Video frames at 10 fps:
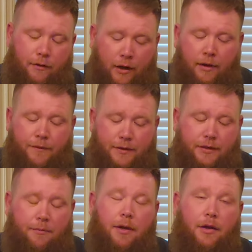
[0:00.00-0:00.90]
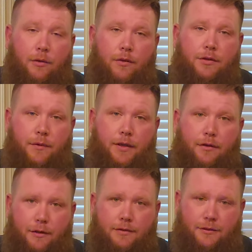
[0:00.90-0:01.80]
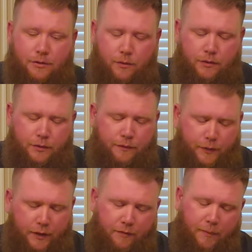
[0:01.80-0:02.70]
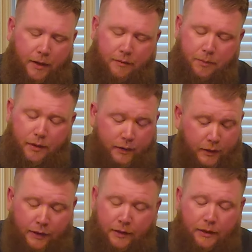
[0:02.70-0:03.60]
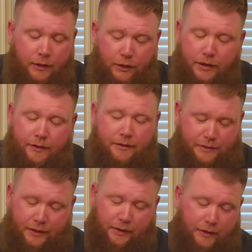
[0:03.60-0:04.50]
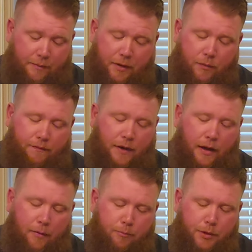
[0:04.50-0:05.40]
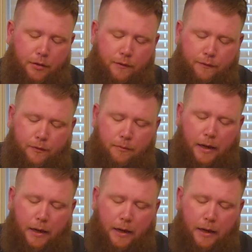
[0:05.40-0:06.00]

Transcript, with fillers: obviously I'm not going to either because it's going to a friend of mine, but look at this thing. I mean, we've got a beautiful